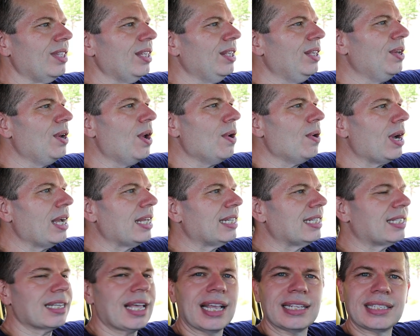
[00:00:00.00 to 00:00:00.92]
you know,
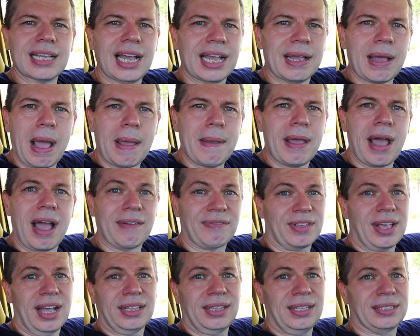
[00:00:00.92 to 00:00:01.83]
I, I,
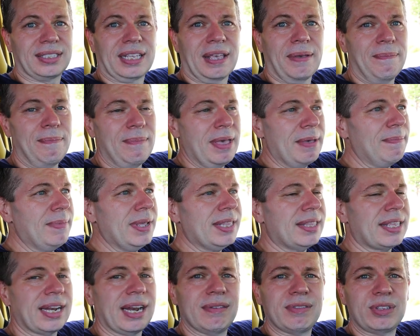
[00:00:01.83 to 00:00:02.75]
I've got this
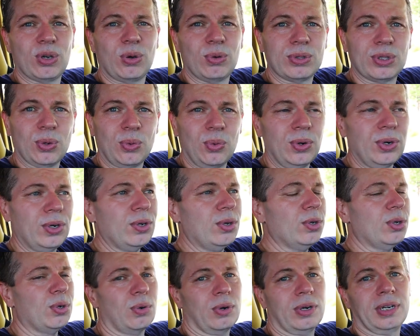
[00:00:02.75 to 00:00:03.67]
commitment that I've told the
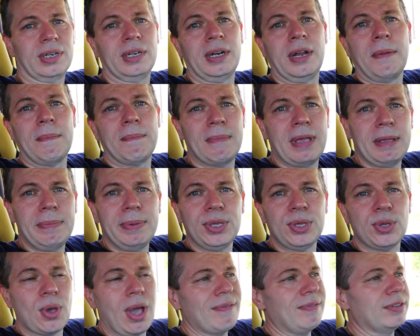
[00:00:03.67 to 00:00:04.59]
world, or maybe
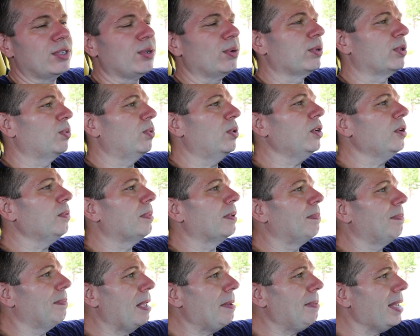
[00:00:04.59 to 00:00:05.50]
you haven't told the world,
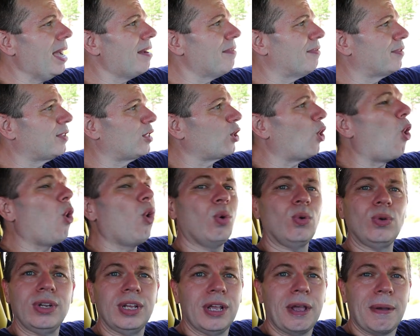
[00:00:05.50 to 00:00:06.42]
but maybe I've
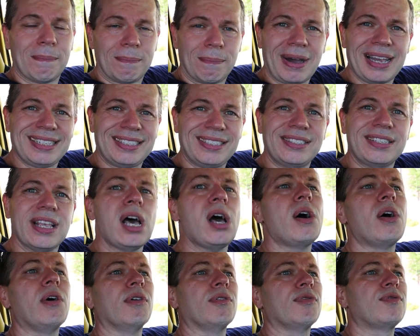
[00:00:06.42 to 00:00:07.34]
told
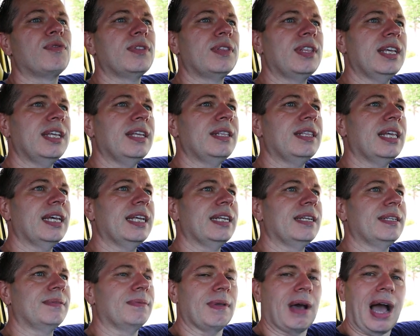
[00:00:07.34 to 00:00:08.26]
myself that that
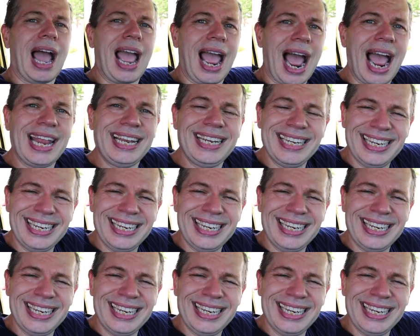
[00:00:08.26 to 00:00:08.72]
I, I